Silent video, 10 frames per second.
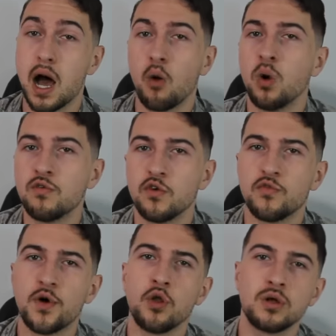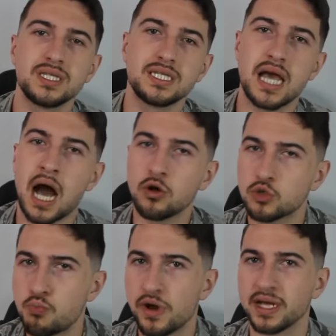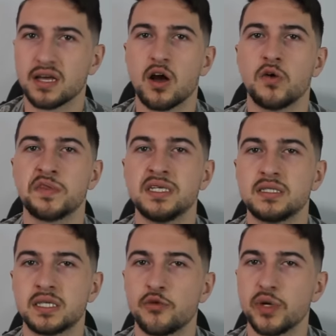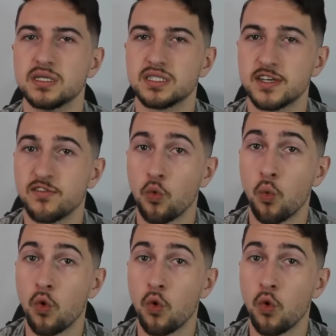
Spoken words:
However, following the outbreak of the Syrian civil